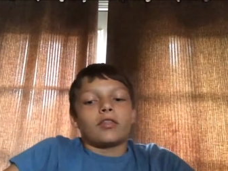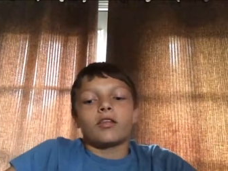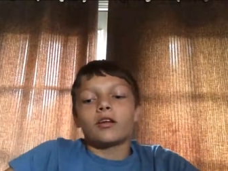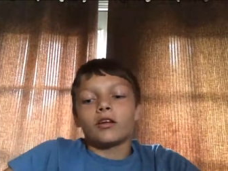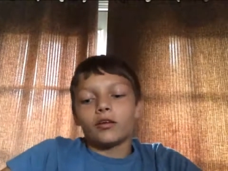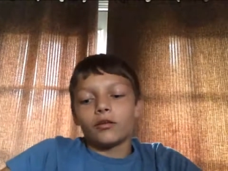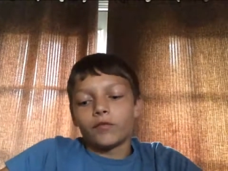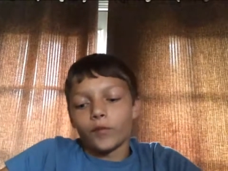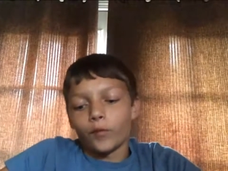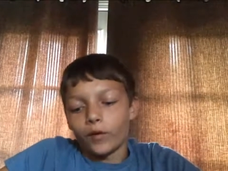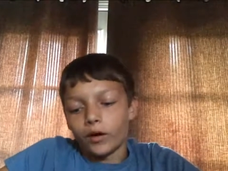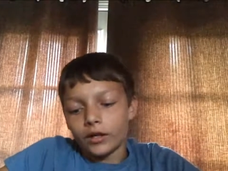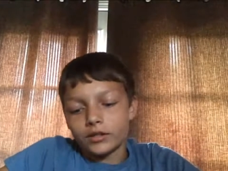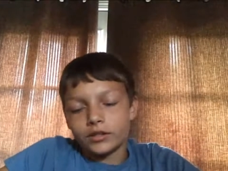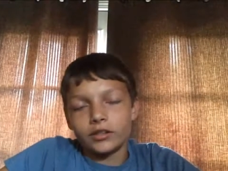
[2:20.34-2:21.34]
Thank you for
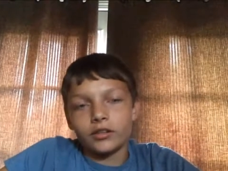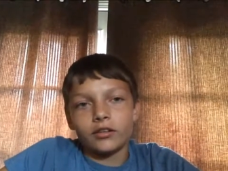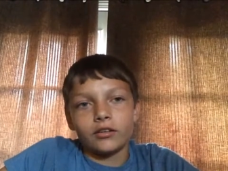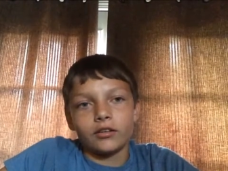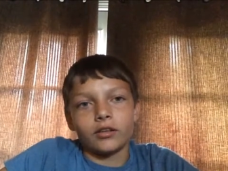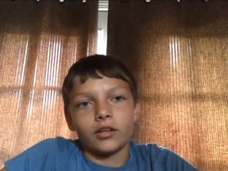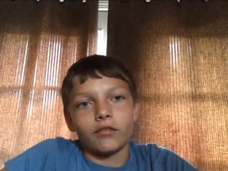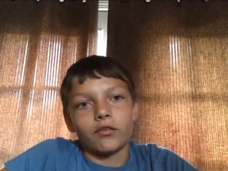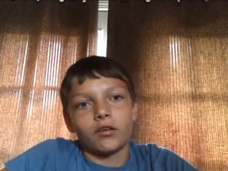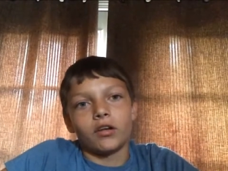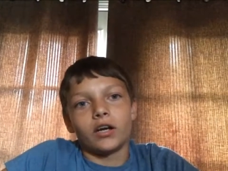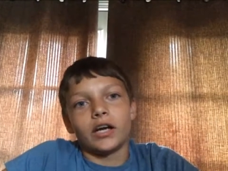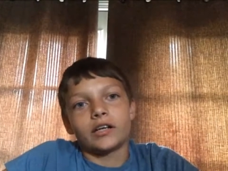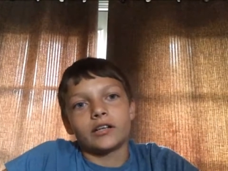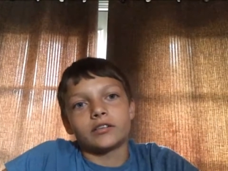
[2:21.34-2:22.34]
watching. Leave a
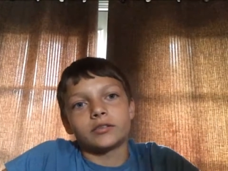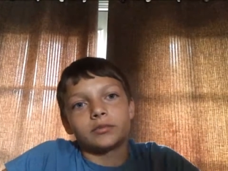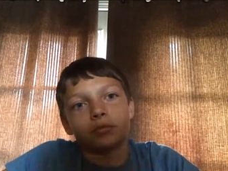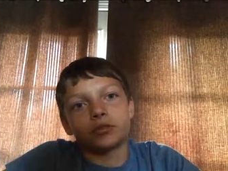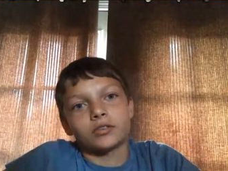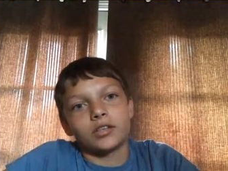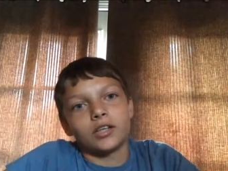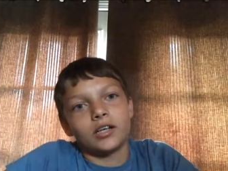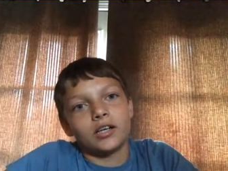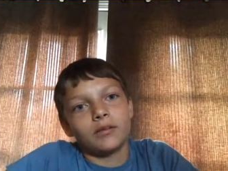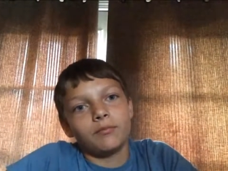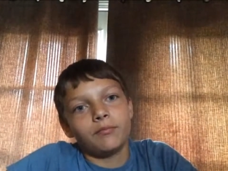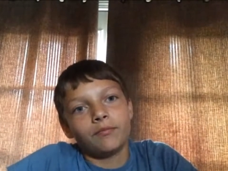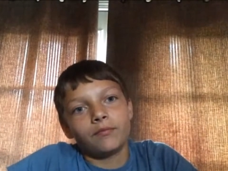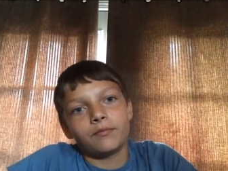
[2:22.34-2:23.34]
like and
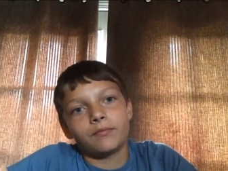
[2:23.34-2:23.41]
subscribe.